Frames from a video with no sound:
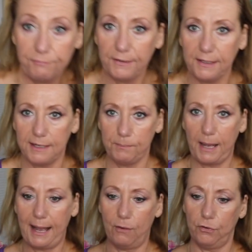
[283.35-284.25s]
fill-in
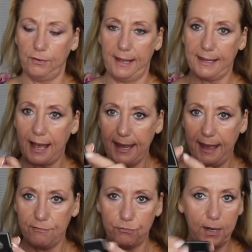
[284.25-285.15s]
powder like I
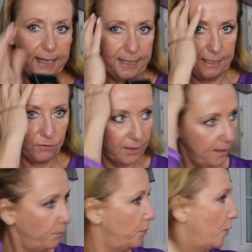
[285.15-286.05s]
have right here that
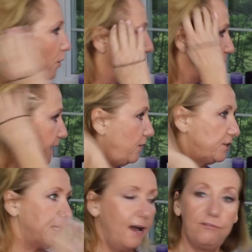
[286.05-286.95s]
I put all over
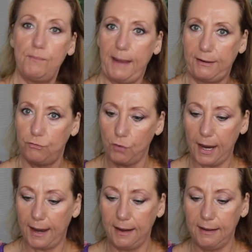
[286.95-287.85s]
here to cover my
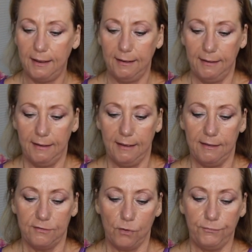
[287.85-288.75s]
gray.
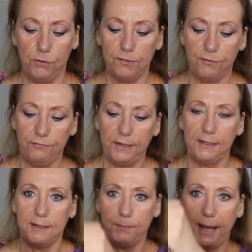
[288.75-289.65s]
So if you use a
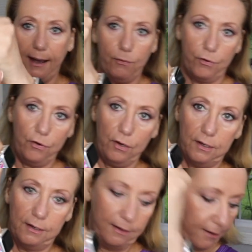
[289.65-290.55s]
fill-in powder
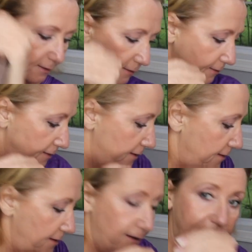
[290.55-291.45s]

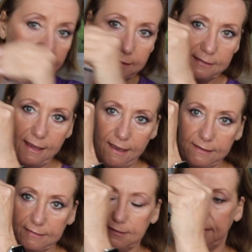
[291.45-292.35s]
like
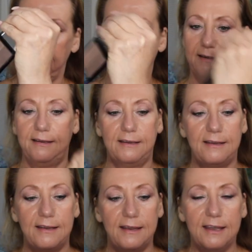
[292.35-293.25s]
this,
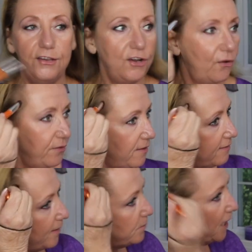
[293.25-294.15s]
you know,
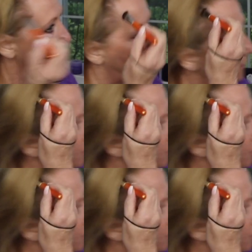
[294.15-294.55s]
sometimes